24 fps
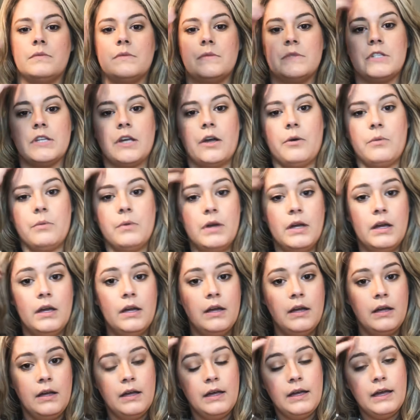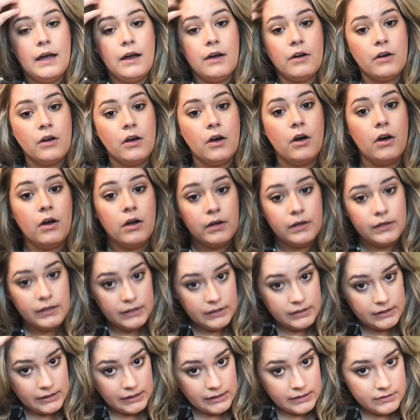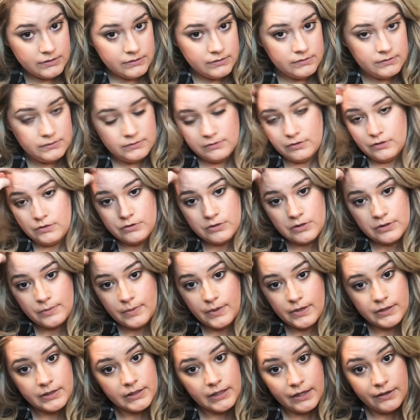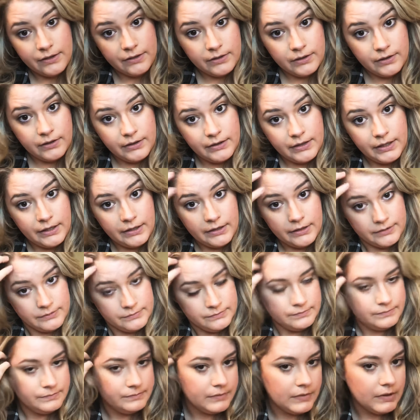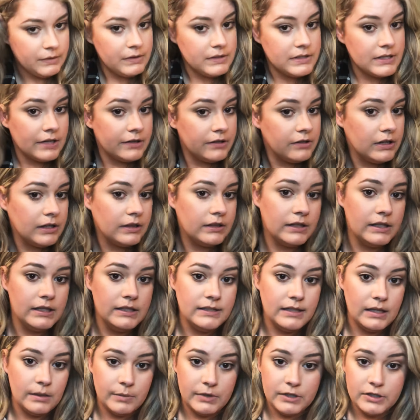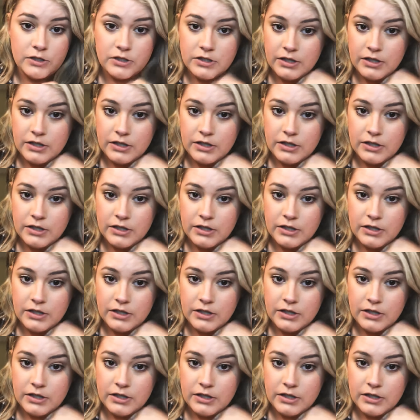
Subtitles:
So alcohol and heat don't do well together on hair, and that's how you get the heat damage.